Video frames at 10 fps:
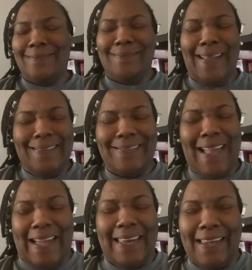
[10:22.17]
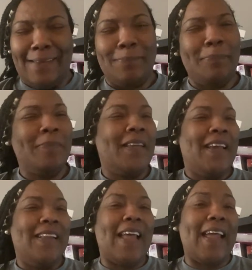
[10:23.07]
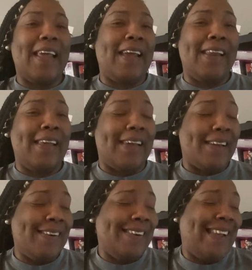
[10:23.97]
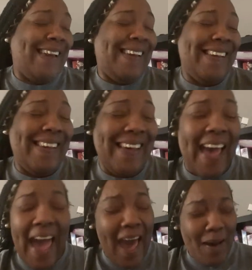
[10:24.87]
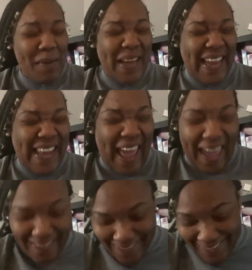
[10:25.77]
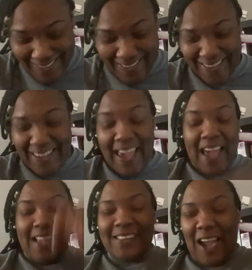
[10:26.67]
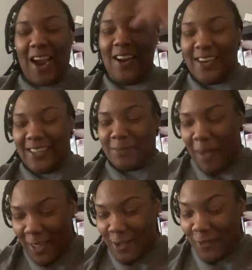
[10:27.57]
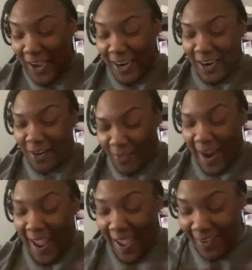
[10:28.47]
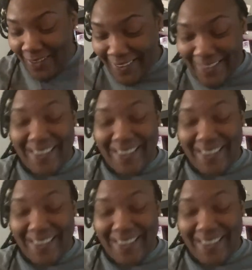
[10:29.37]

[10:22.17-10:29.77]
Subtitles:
That's not it. That ain't it. I don't want to hear that. Turn this motherfucker around.